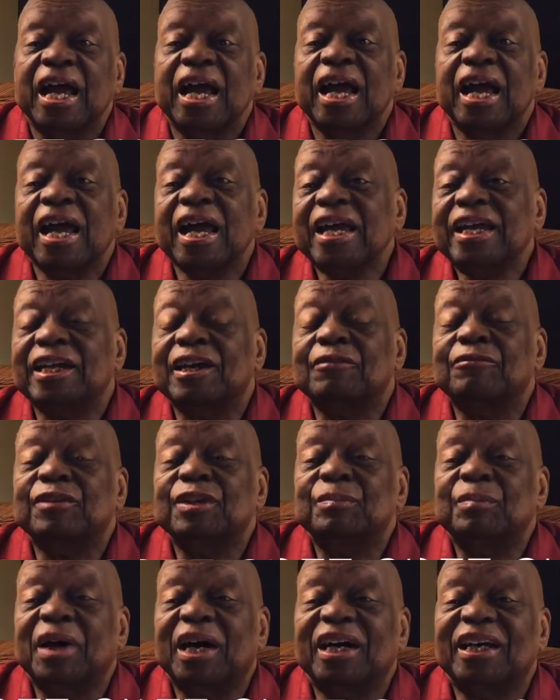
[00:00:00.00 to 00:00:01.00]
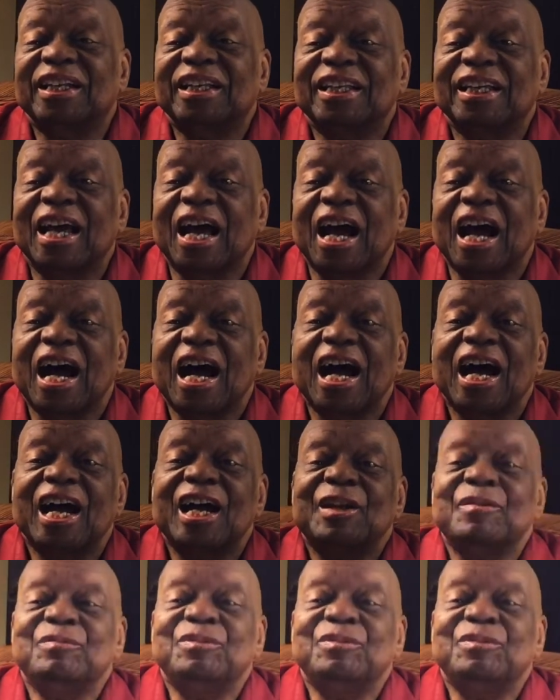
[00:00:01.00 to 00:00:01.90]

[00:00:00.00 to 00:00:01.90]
Hey everybody, I'm